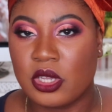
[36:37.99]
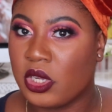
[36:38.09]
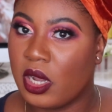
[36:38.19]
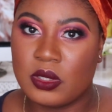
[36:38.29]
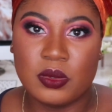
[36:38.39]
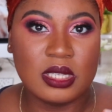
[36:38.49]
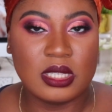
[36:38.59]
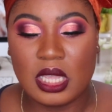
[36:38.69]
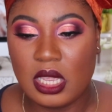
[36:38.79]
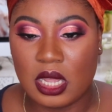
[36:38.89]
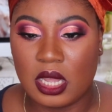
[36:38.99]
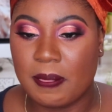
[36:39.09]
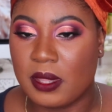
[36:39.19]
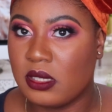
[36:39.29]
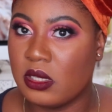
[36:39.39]
You guys would have seen
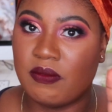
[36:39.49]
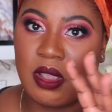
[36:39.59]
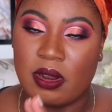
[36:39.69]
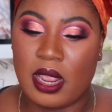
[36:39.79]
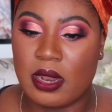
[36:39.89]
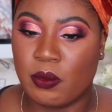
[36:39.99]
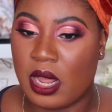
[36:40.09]
it till the very end